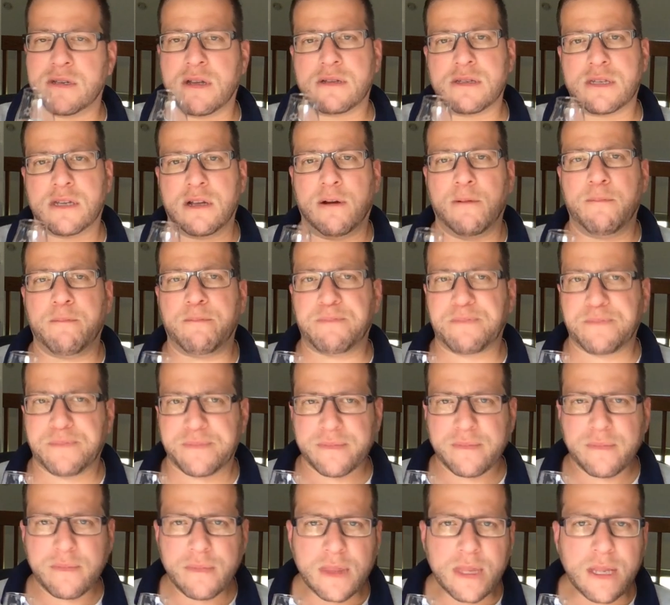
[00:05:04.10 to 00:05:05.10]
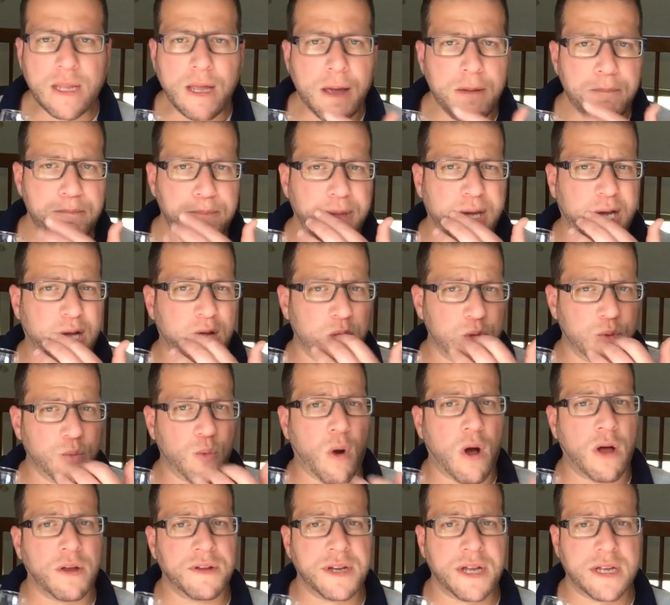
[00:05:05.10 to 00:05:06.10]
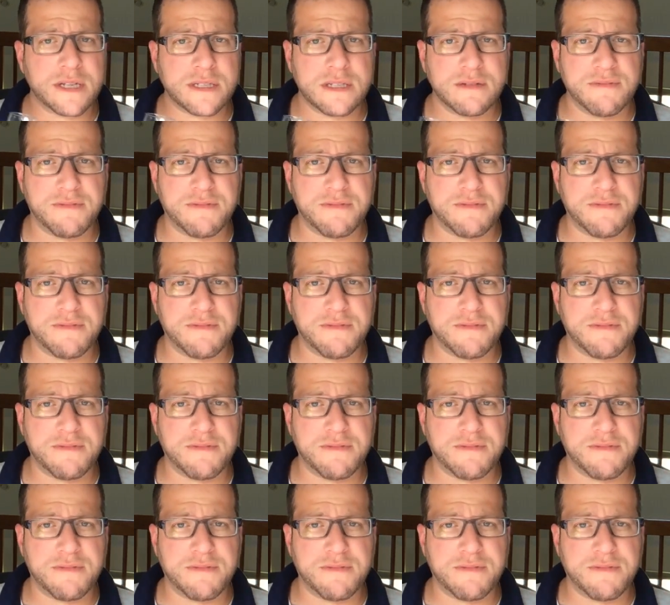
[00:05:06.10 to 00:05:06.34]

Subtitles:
also pickled walnuts,